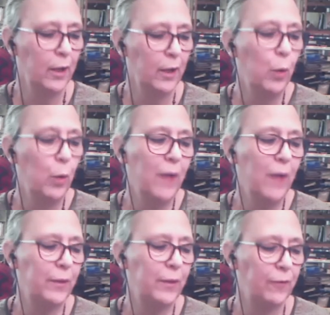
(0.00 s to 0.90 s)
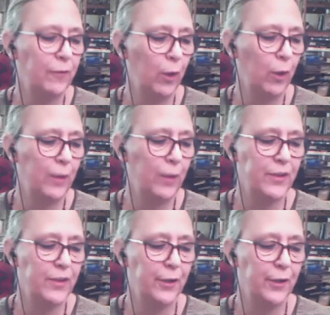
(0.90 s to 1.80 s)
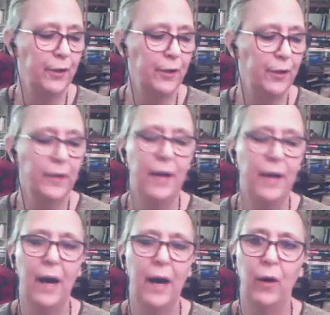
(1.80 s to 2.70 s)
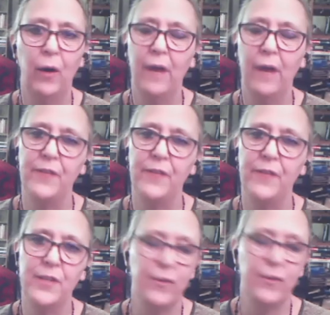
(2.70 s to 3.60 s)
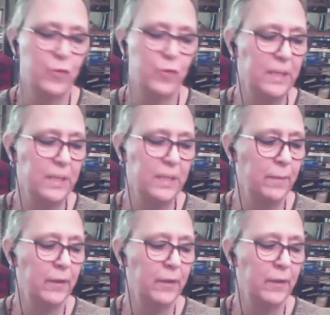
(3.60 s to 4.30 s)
one with the flow and turn, now a fish in the stream,